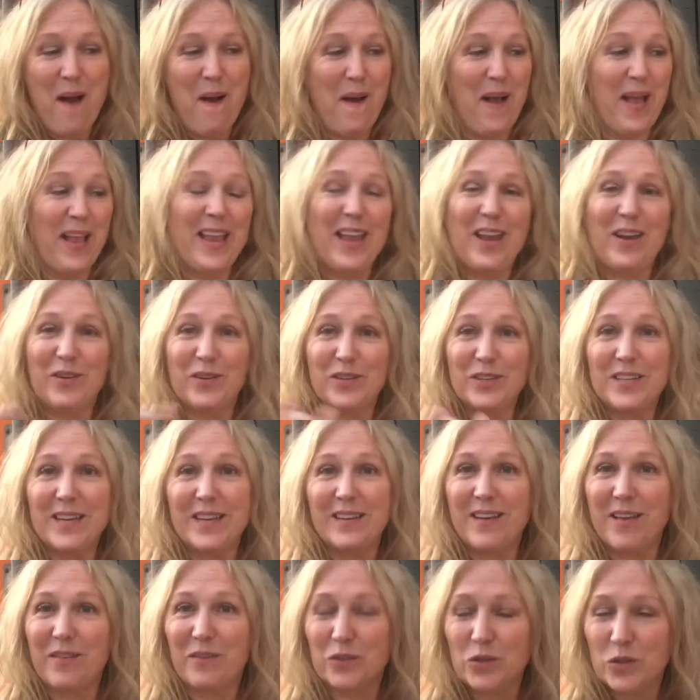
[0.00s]
here's
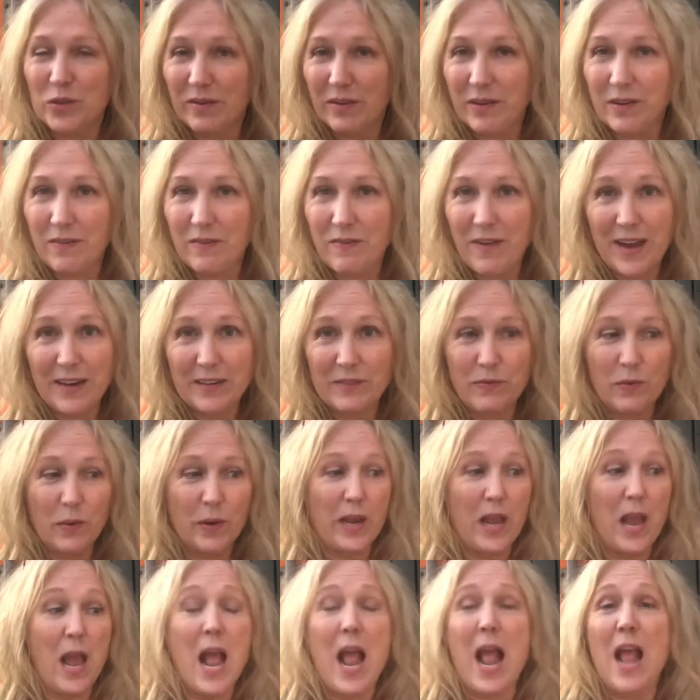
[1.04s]
another trivia fact for
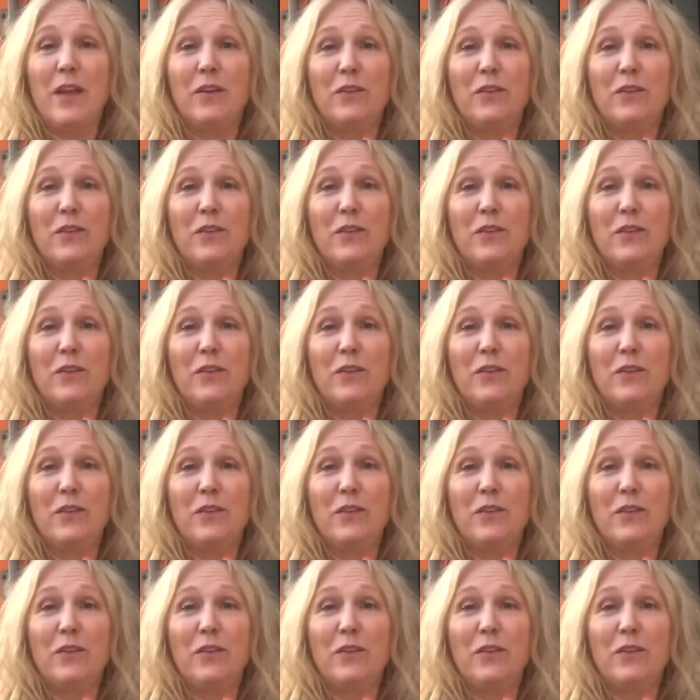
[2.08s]
you.